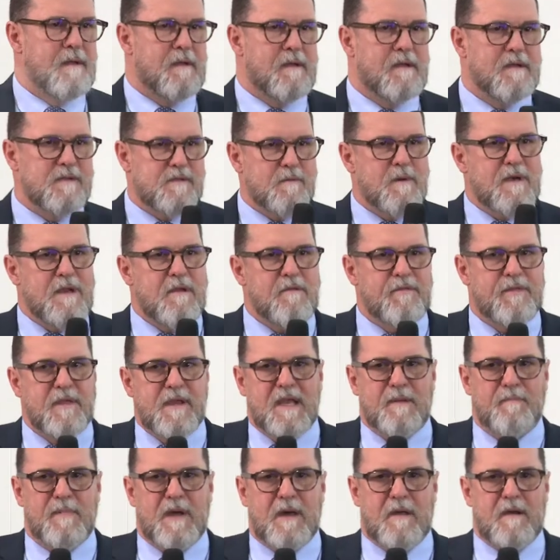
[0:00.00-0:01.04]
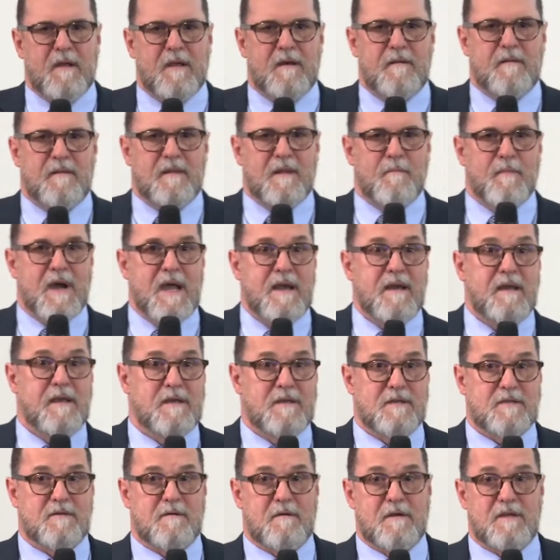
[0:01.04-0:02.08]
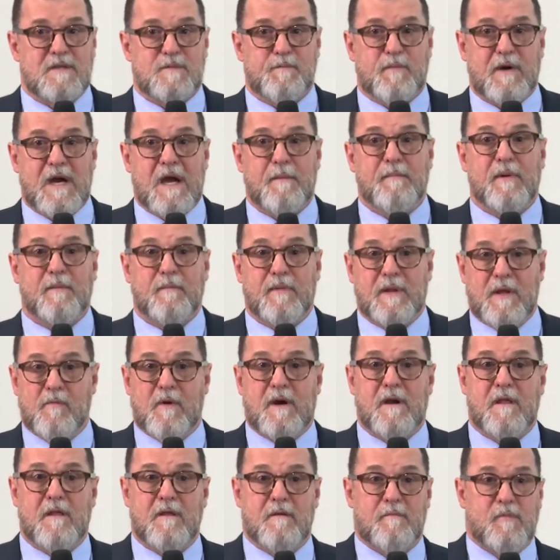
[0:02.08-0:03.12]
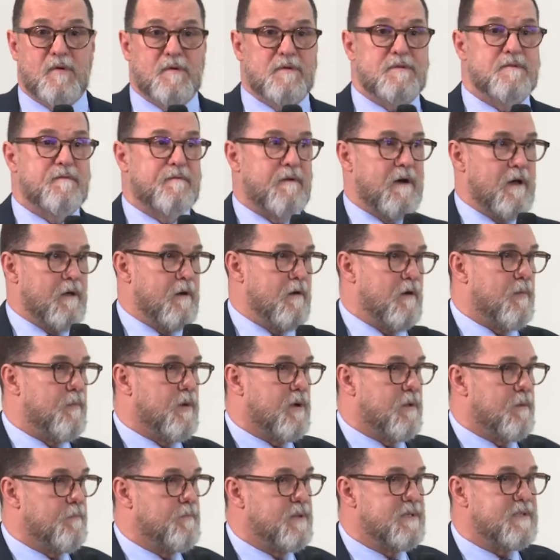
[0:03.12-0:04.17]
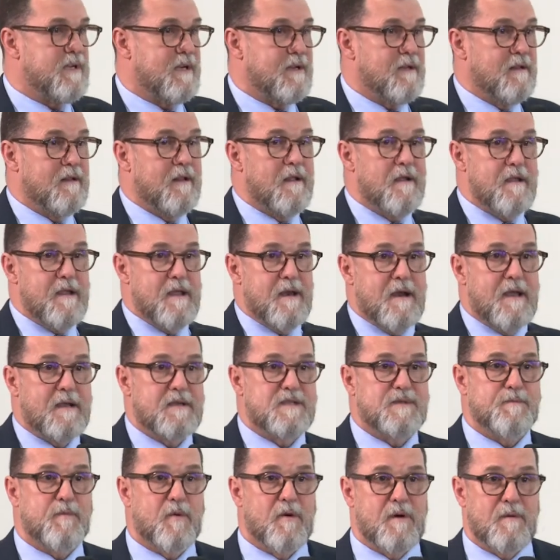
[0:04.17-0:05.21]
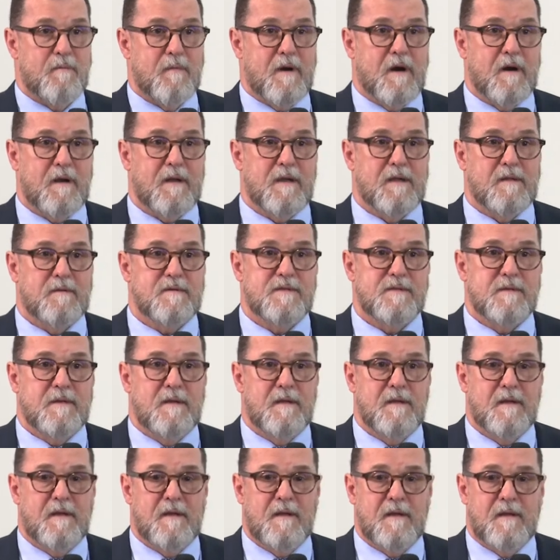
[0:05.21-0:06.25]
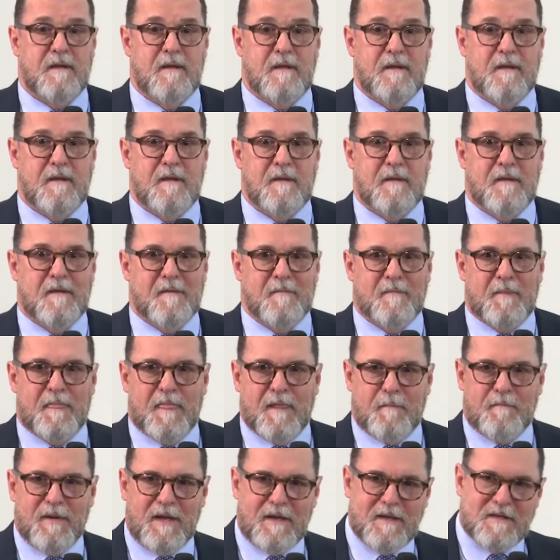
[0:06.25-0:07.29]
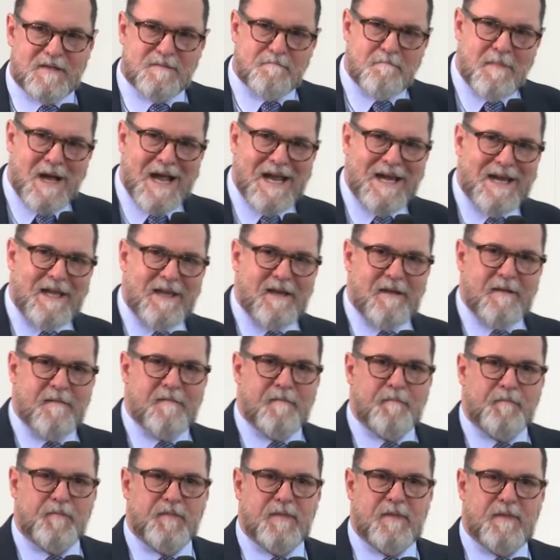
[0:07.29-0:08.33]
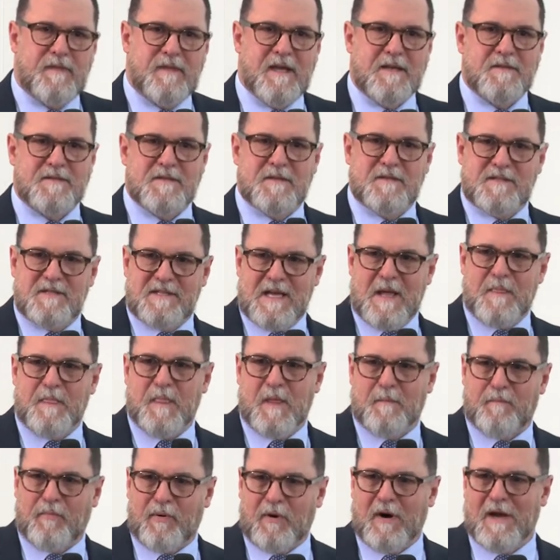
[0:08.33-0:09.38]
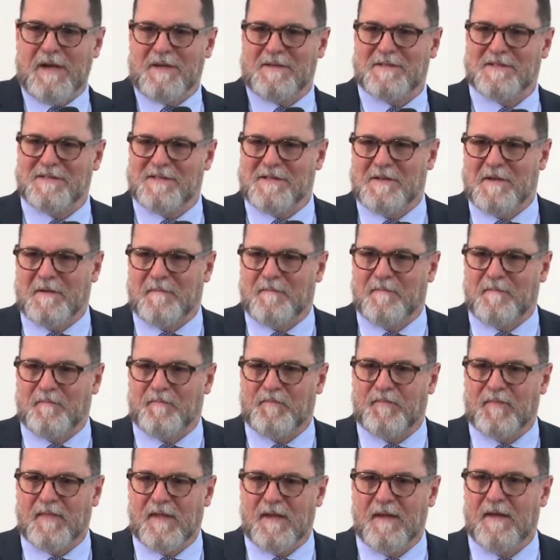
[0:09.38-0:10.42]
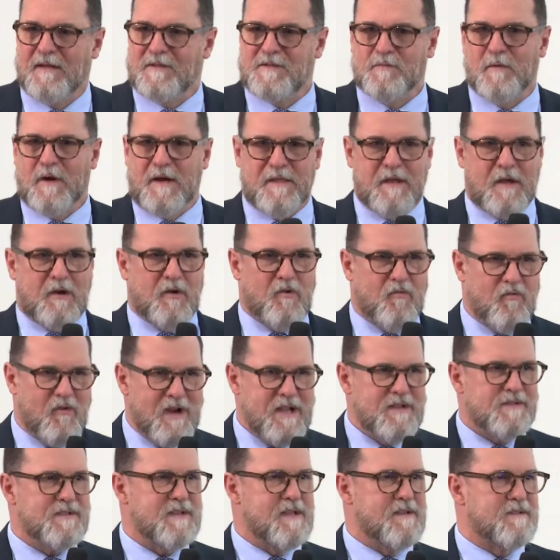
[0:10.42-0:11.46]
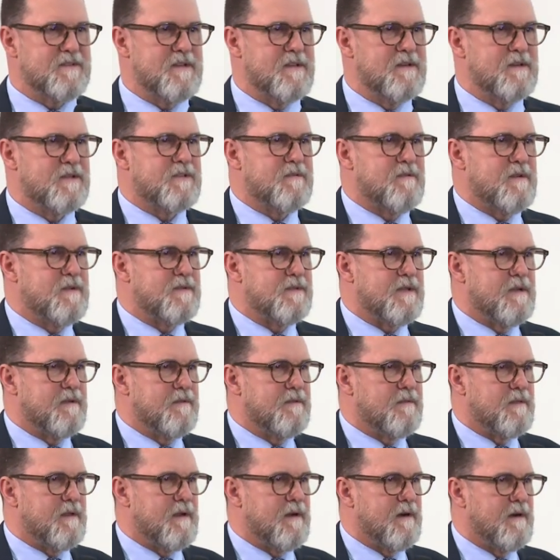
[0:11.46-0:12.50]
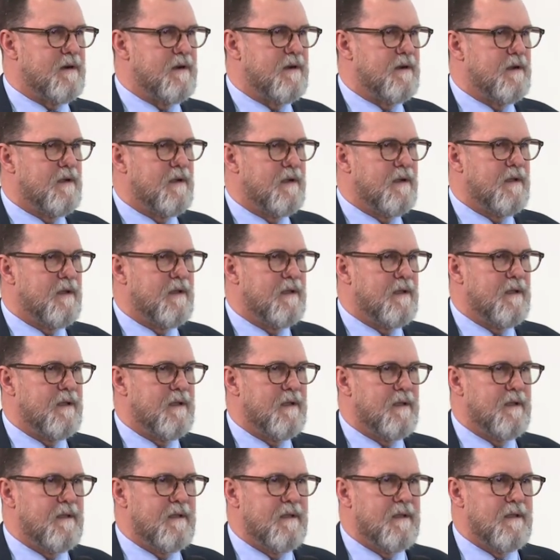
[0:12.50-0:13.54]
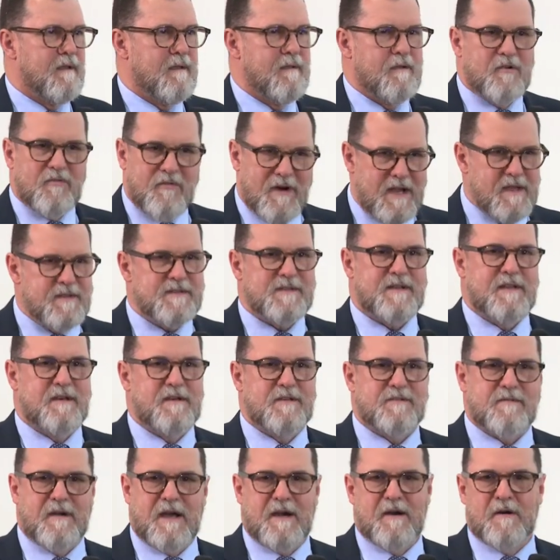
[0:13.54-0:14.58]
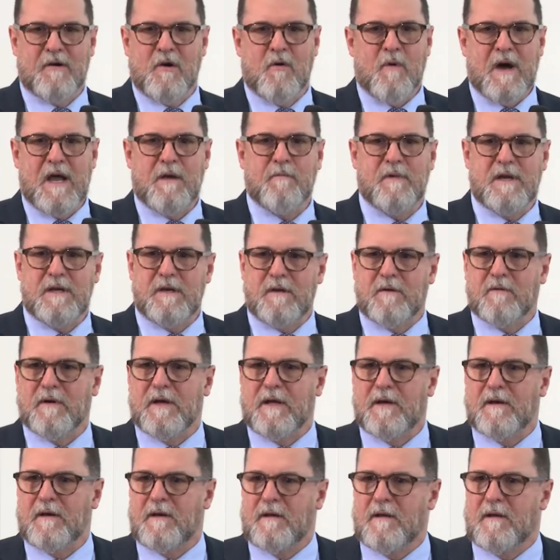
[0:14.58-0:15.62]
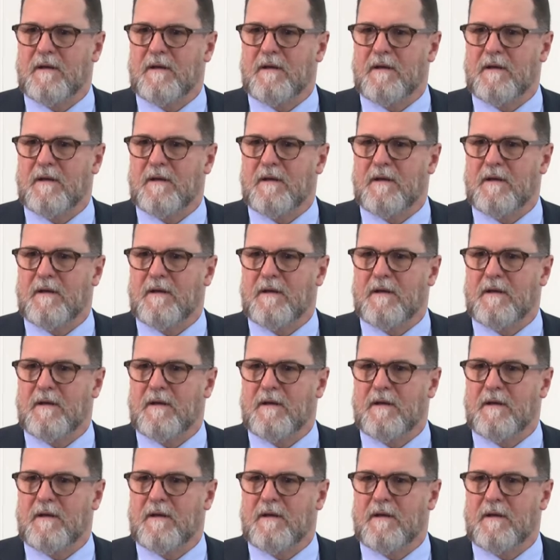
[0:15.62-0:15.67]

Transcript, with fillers: Because when you think about it, the mining industry is probably one of the most vulnerable, particularly in export markets, because mining doesn't set the price. It's one of the craziest industries out there. Crazy industry. I don't know why we do it